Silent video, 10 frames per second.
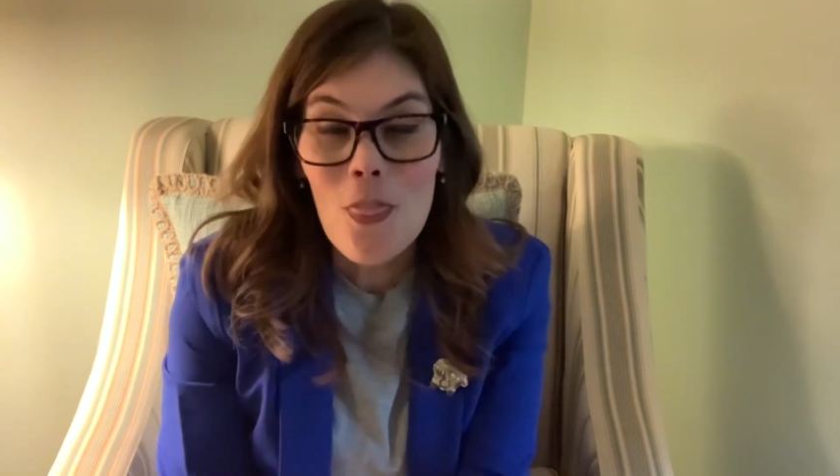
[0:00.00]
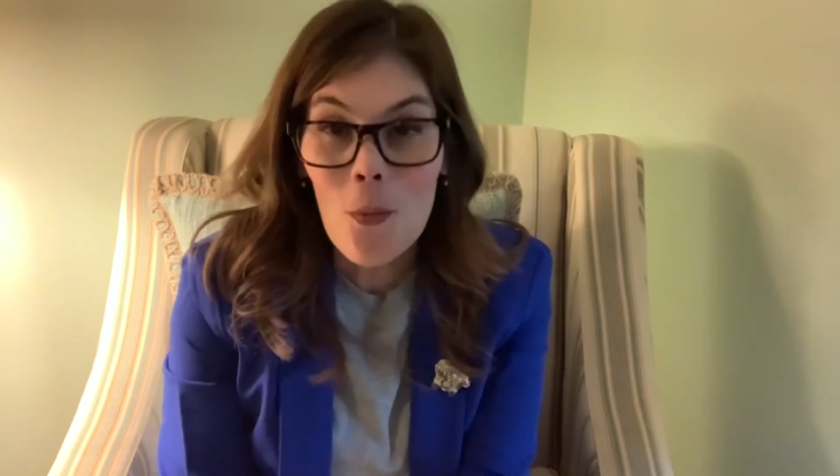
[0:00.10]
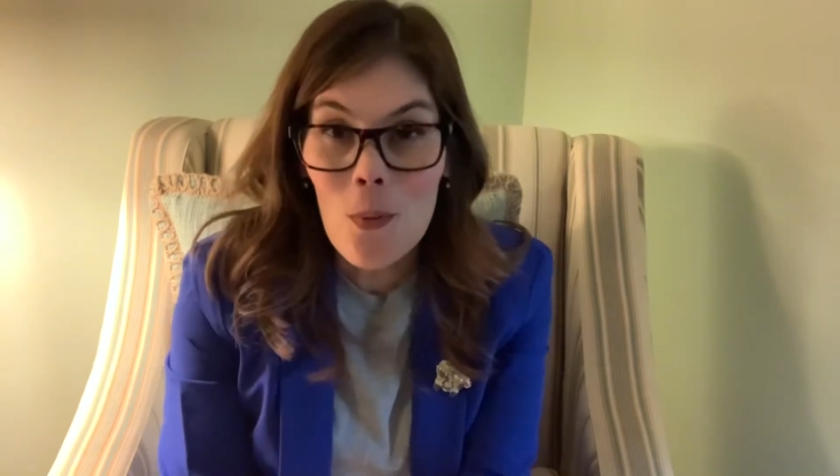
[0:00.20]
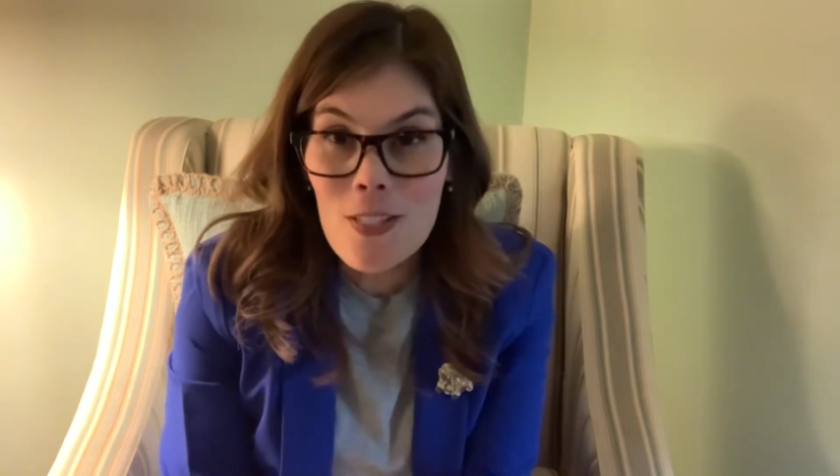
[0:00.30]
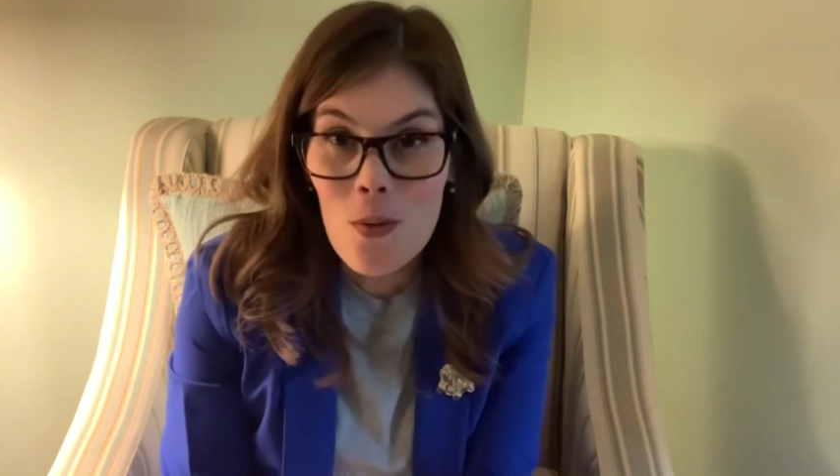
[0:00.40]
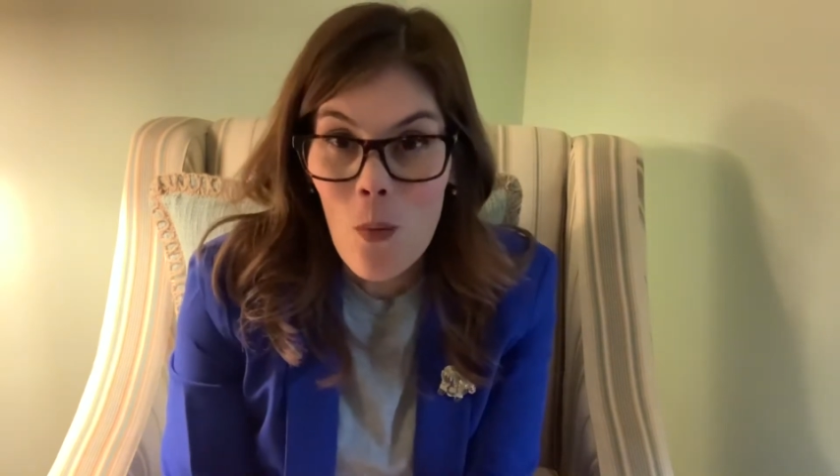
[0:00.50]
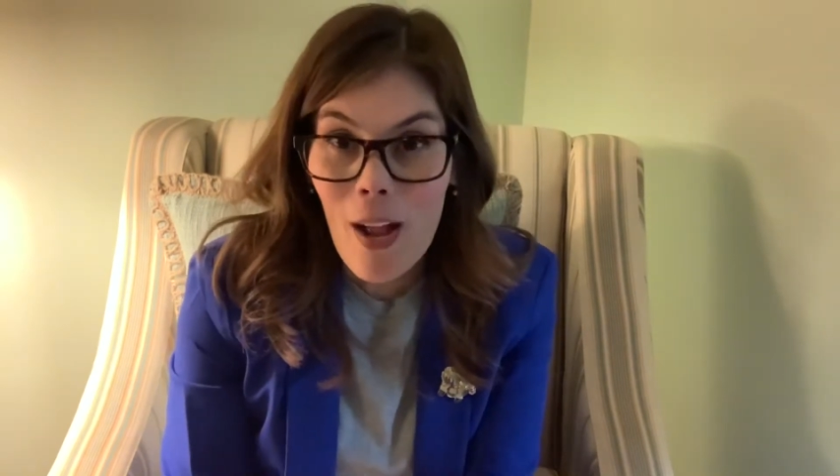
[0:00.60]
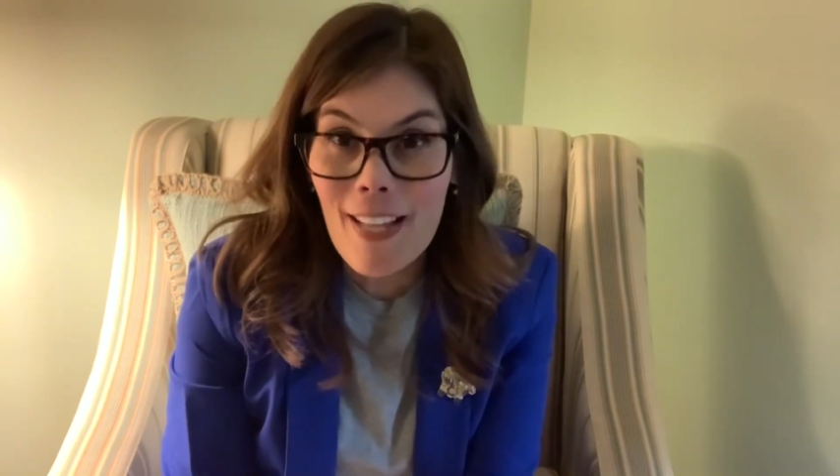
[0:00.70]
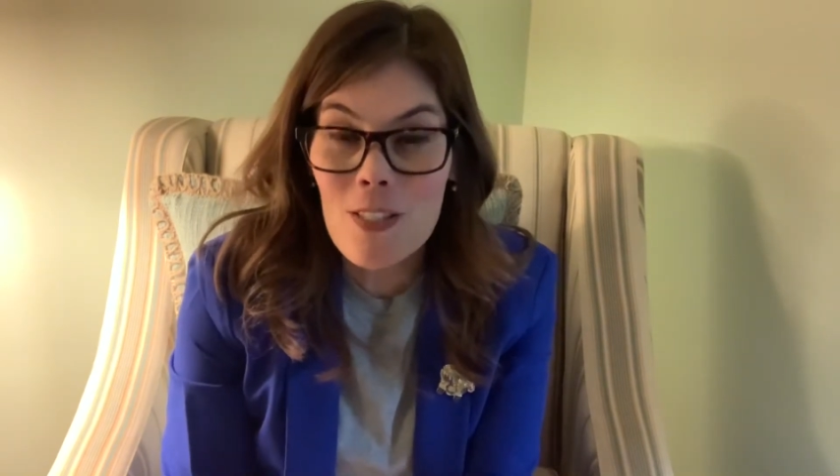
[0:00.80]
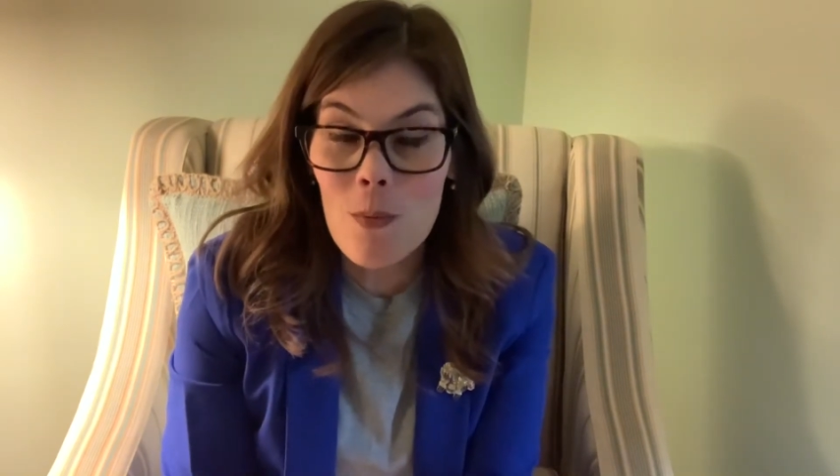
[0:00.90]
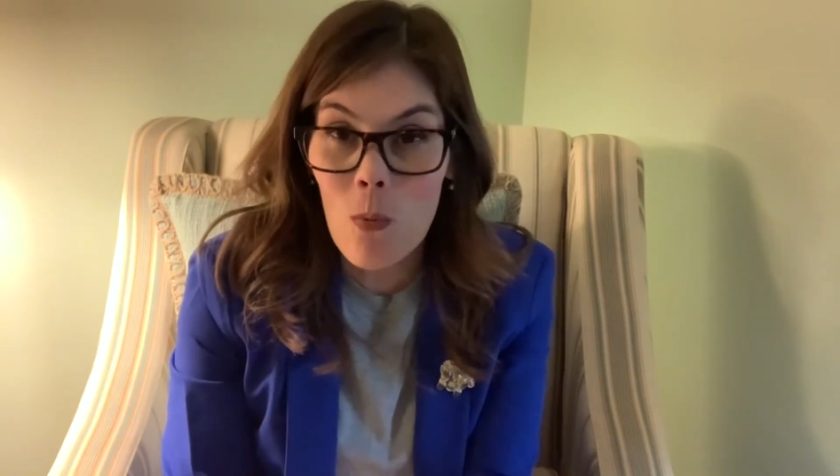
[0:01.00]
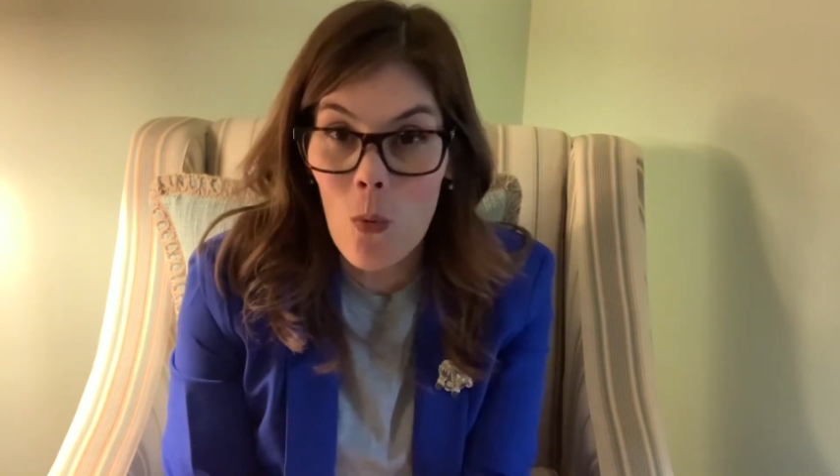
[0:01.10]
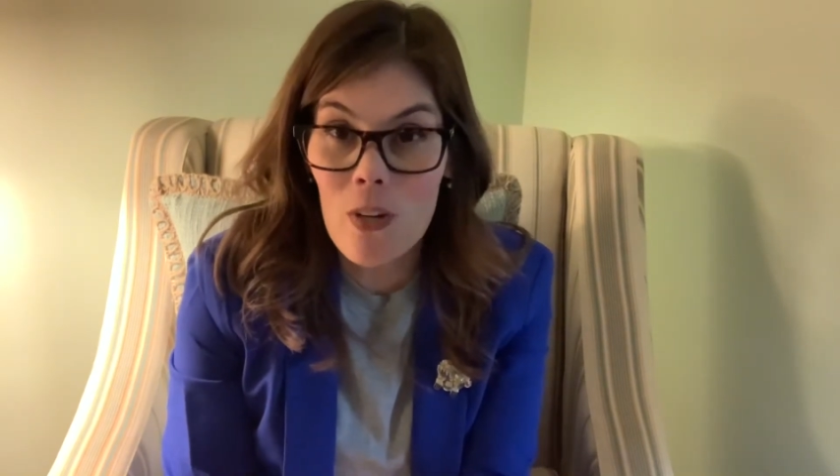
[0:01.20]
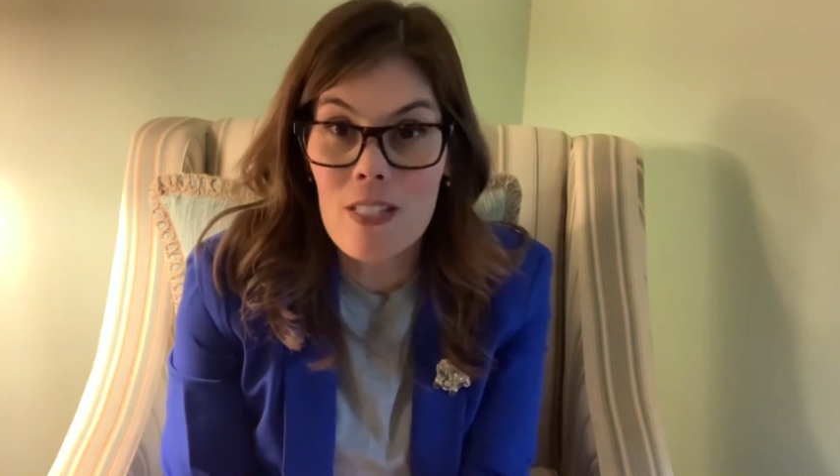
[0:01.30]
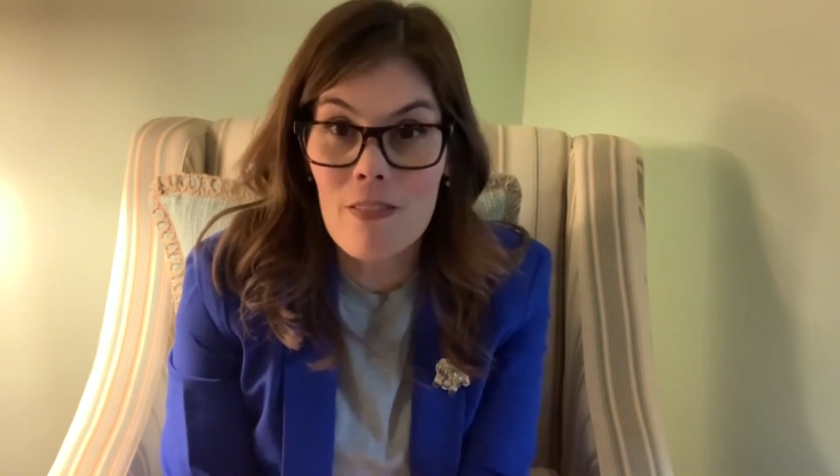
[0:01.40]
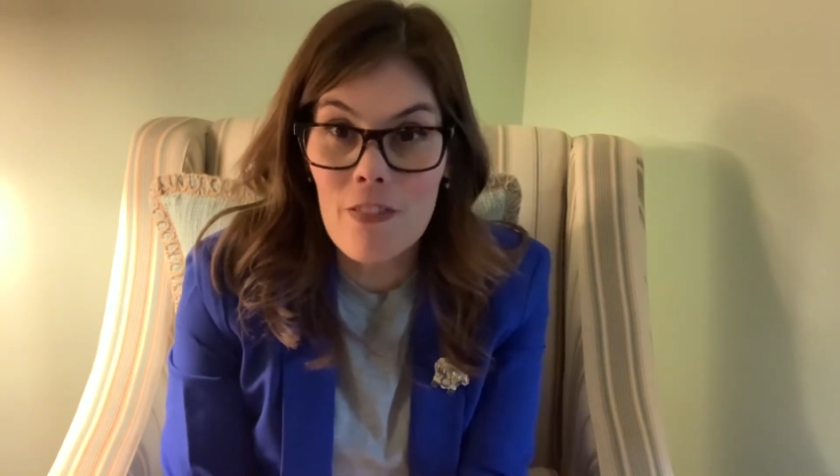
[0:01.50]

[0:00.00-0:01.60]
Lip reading: The reason why it's important to